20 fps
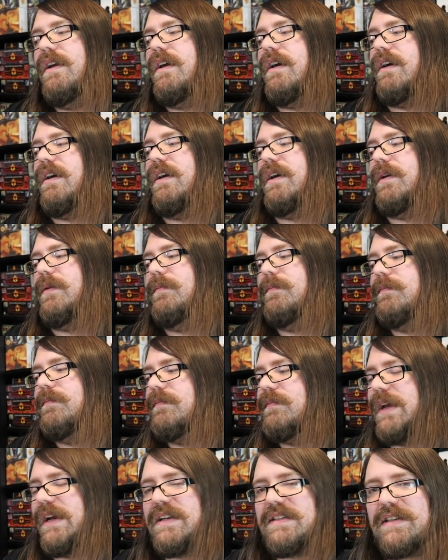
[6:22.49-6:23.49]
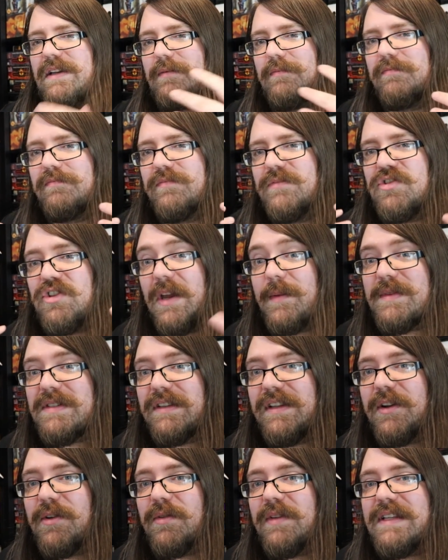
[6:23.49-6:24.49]
Um, like I said, James
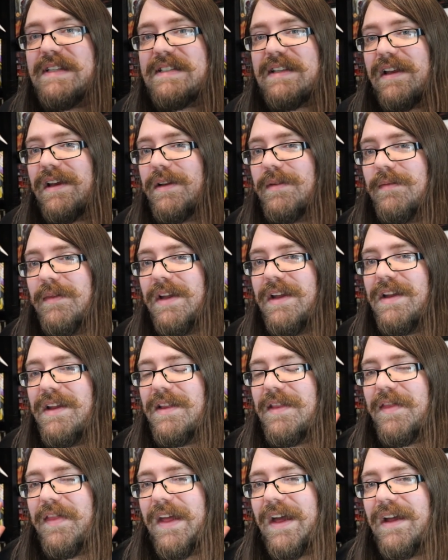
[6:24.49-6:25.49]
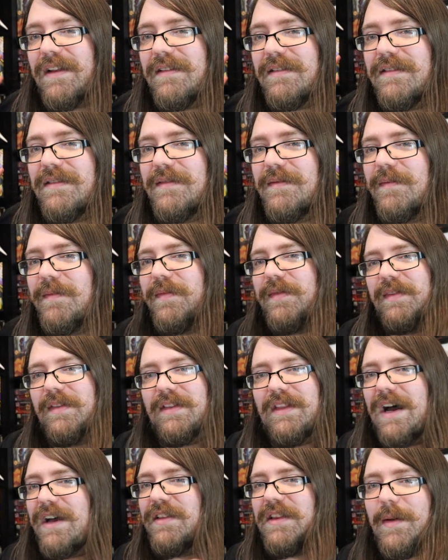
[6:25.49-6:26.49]
literally said that
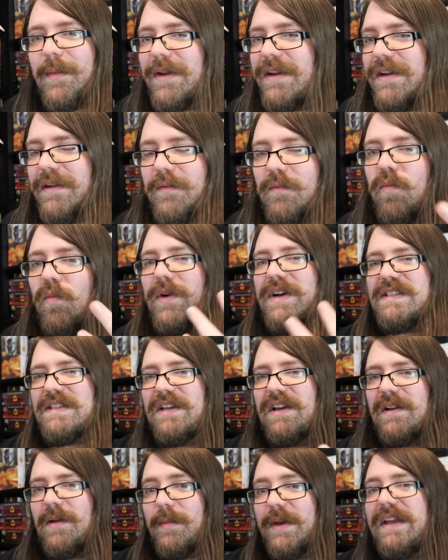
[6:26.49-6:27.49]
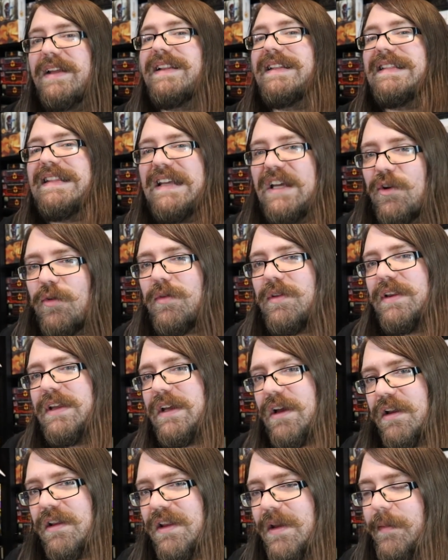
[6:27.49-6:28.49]
unlimited wasn't going to be
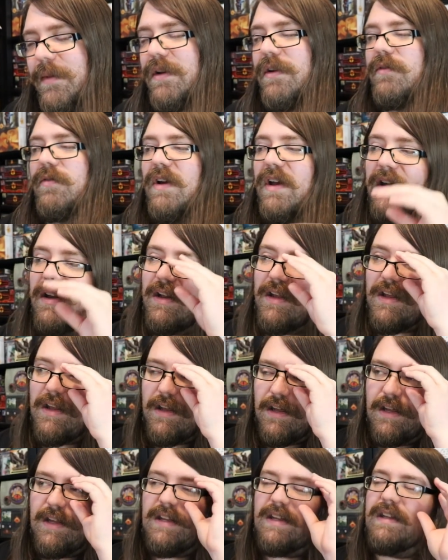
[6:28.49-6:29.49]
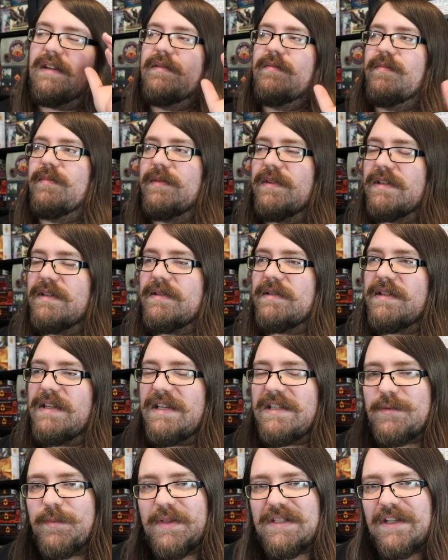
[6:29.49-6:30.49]
literally unlimited, right? He,
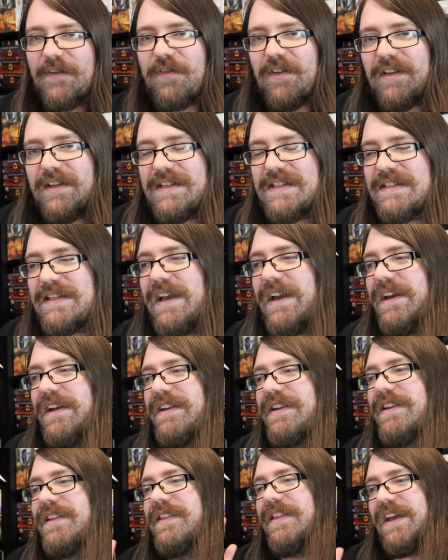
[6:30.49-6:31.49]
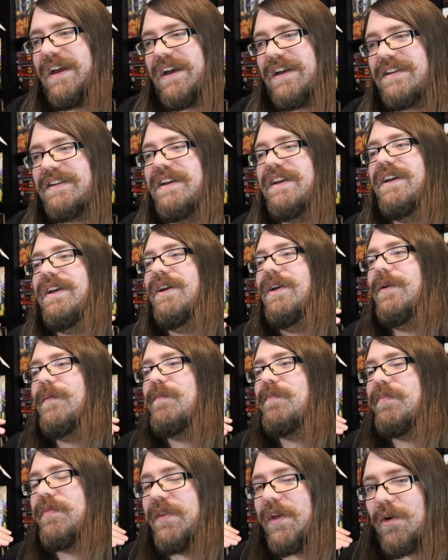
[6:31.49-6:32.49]
he specifically said that
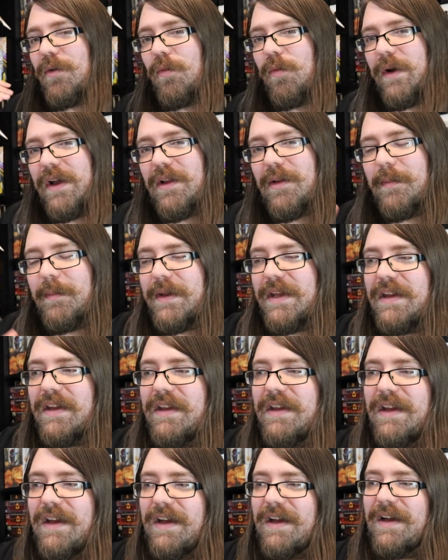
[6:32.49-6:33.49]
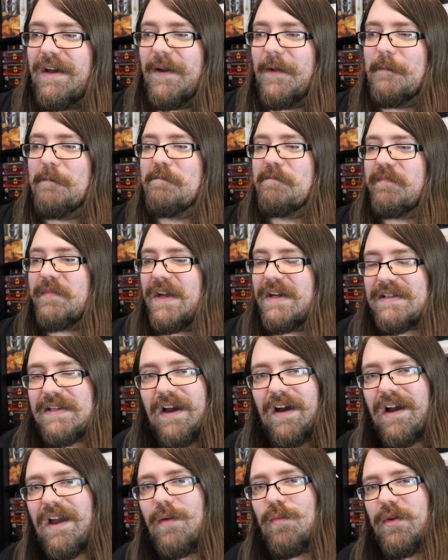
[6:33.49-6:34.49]
there will be um, a
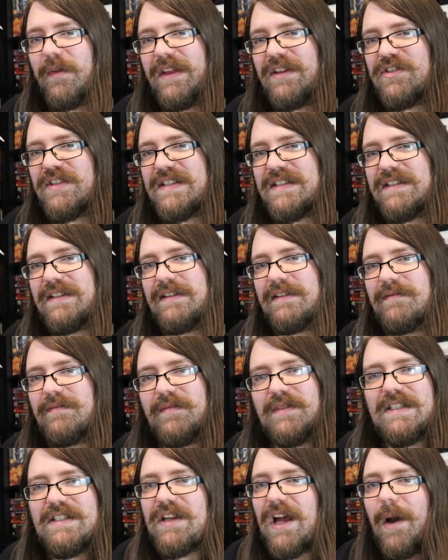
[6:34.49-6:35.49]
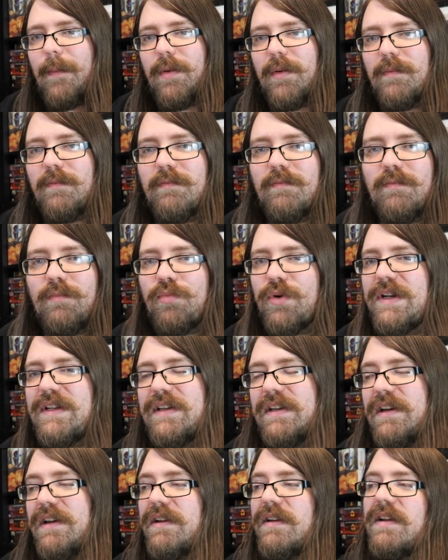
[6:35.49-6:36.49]
time where they just stop
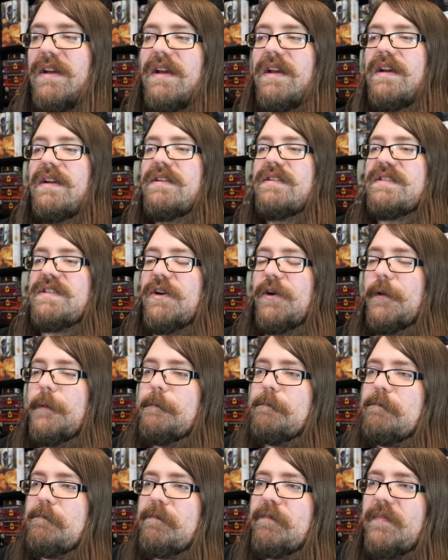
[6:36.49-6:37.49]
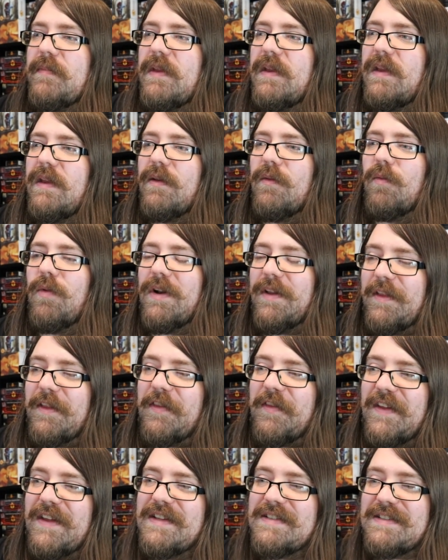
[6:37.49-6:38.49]
printing it. So one of
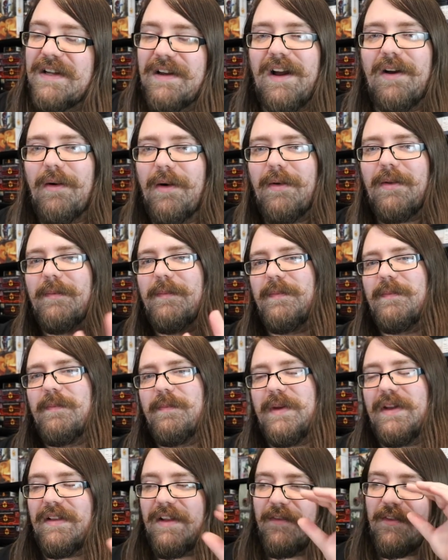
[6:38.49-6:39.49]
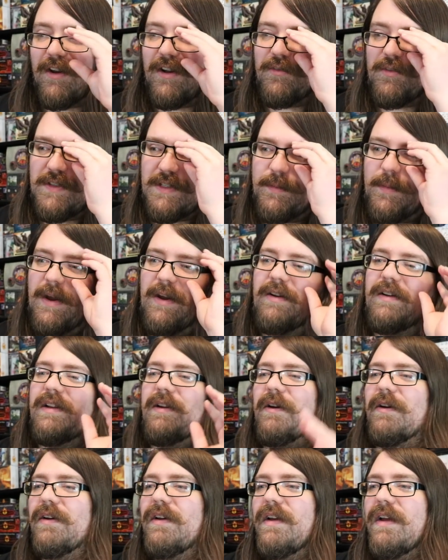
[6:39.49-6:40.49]
the things I, I want to be like very transparent
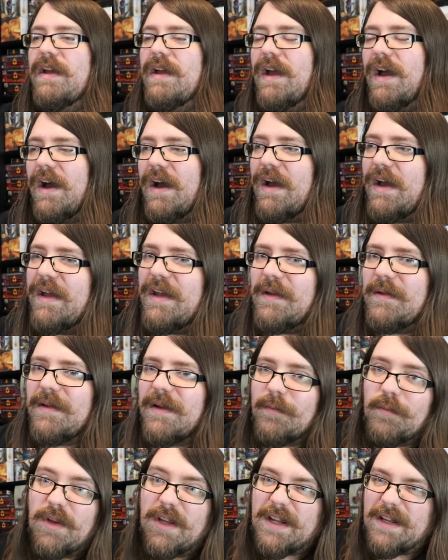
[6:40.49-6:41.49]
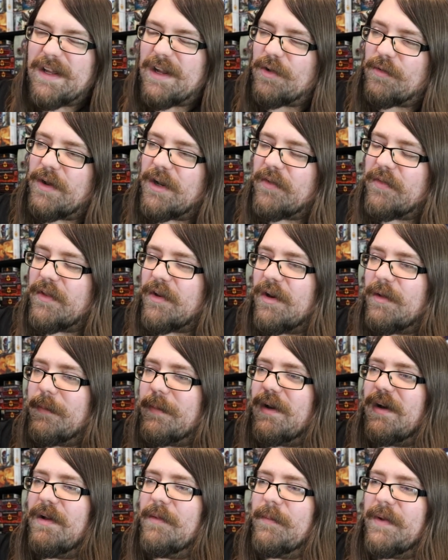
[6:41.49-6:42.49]
here. I looking at it right over there
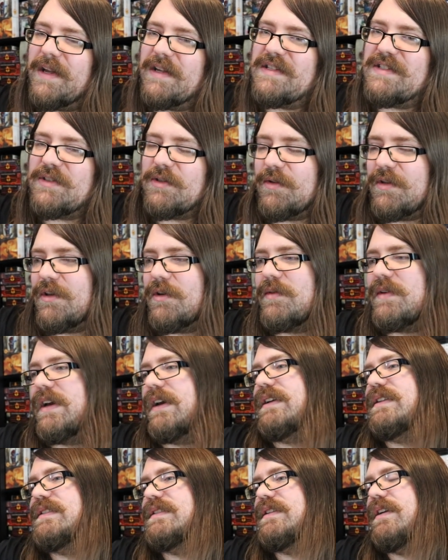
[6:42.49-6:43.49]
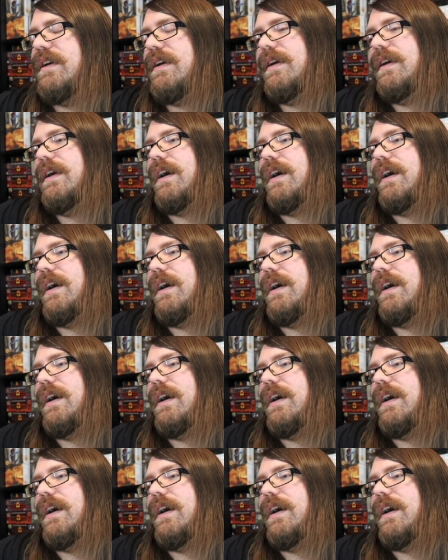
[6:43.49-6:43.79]
I'm on my studio desk.